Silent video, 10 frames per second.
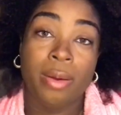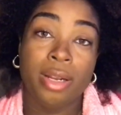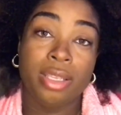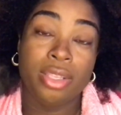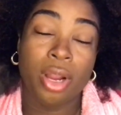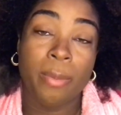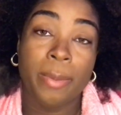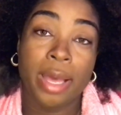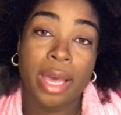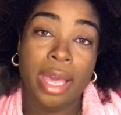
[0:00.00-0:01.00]
I'm going to start
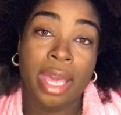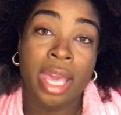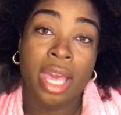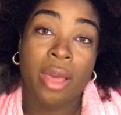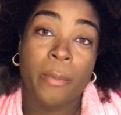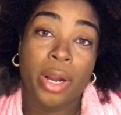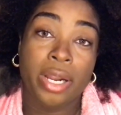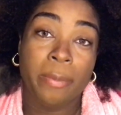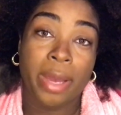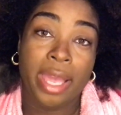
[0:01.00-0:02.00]
by
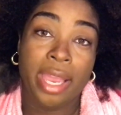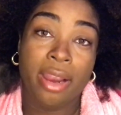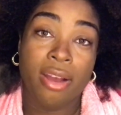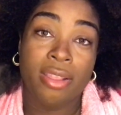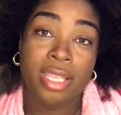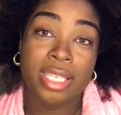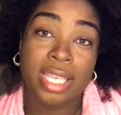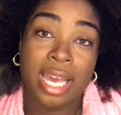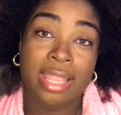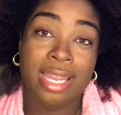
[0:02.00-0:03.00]
parting my hair on the
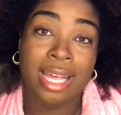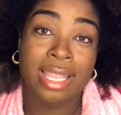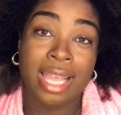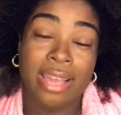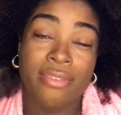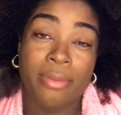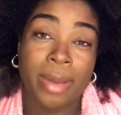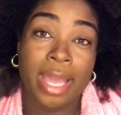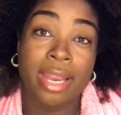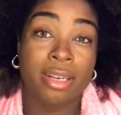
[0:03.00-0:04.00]
side that I like for
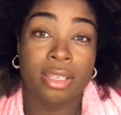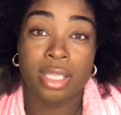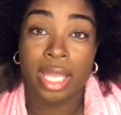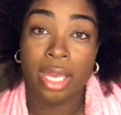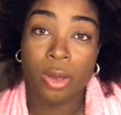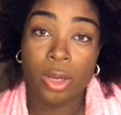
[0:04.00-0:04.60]
my hair to lay